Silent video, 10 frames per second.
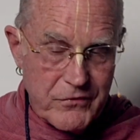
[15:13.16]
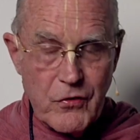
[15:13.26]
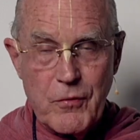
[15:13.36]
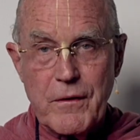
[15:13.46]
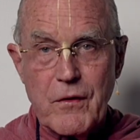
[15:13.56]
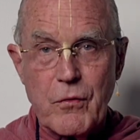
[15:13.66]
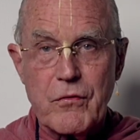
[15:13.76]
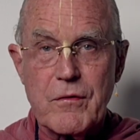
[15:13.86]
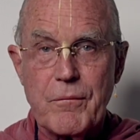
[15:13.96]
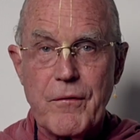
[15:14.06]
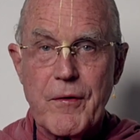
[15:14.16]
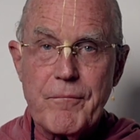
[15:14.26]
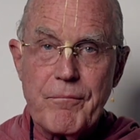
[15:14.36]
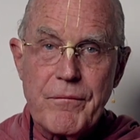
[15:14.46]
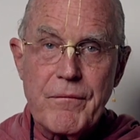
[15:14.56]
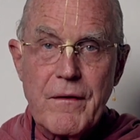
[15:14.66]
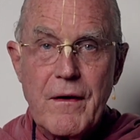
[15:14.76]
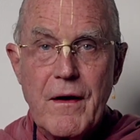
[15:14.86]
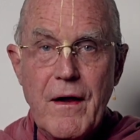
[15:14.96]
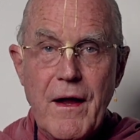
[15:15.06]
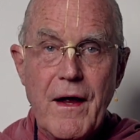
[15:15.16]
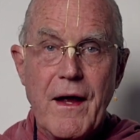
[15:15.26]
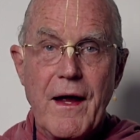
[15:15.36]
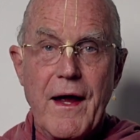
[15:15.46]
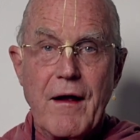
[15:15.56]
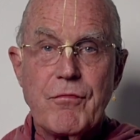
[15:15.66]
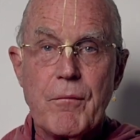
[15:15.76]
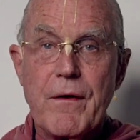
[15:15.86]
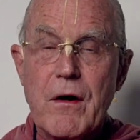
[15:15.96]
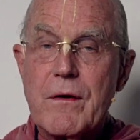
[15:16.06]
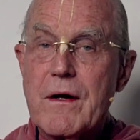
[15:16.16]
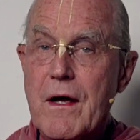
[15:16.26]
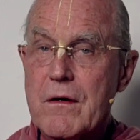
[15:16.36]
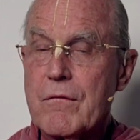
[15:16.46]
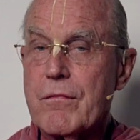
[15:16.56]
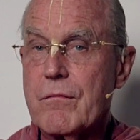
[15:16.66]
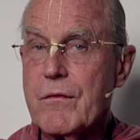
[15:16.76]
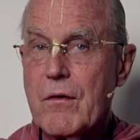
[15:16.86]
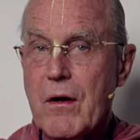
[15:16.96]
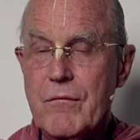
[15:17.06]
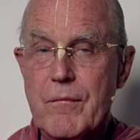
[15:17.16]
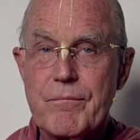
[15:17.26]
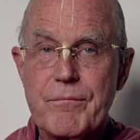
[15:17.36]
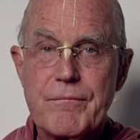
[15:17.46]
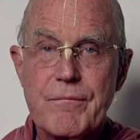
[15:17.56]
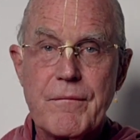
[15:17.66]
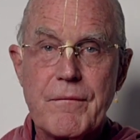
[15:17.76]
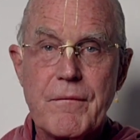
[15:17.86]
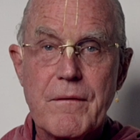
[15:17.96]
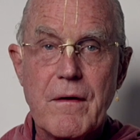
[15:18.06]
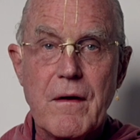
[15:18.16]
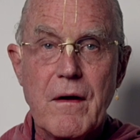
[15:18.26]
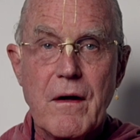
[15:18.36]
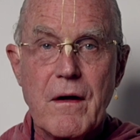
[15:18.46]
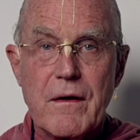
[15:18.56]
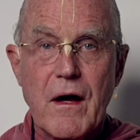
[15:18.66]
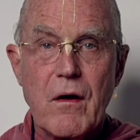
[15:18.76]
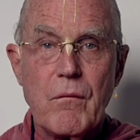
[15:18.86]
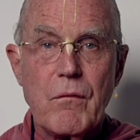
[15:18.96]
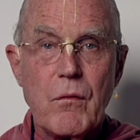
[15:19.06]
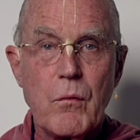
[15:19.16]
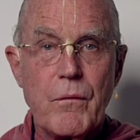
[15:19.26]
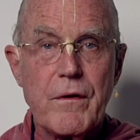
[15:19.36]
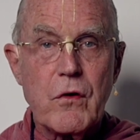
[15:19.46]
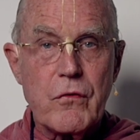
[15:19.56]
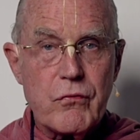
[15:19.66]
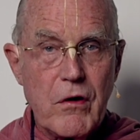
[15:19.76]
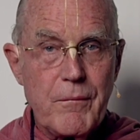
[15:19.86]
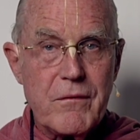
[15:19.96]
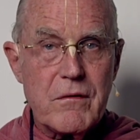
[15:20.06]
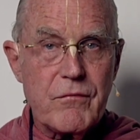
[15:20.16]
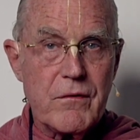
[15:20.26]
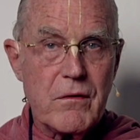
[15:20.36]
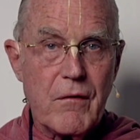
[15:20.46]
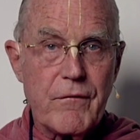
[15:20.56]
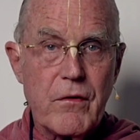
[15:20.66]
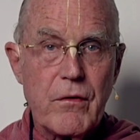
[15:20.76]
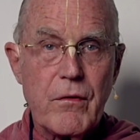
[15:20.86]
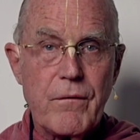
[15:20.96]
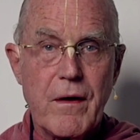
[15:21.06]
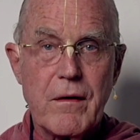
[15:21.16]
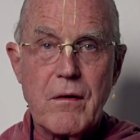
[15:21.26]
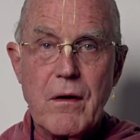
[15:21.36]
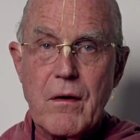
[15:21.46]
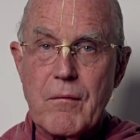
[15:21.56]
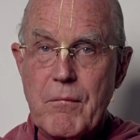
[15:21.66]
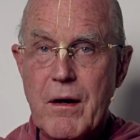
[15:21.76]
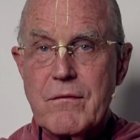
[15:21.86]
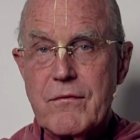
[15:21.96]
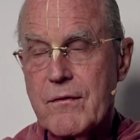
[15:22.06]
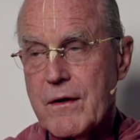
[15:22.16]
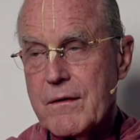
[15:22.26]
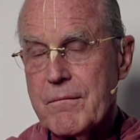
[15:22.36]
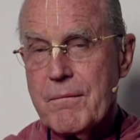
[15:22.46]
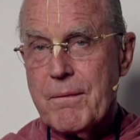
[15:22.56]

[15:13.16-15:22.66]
still being worshipped there. And from there he headed for Vrindavan. Now, when the Goswamis of Vrindavan heard that Man Singh